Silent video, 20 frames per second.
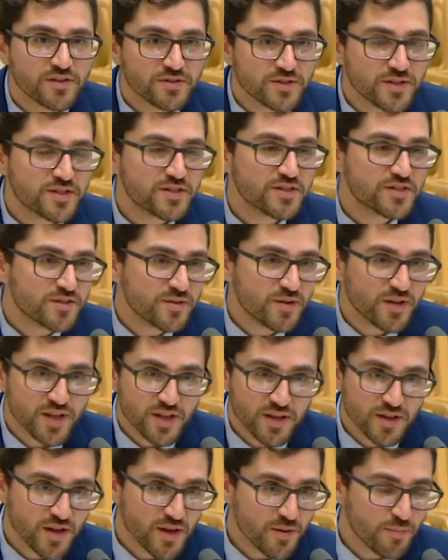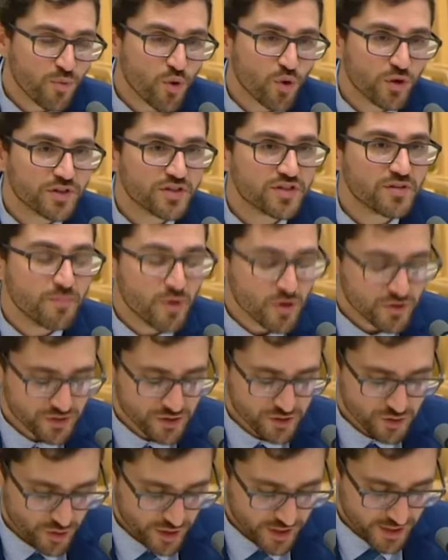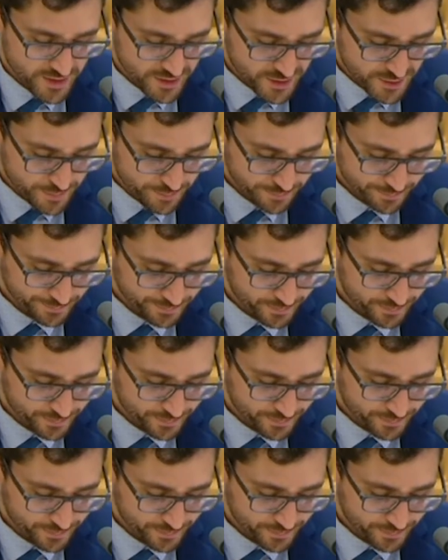So this is important to most Australians.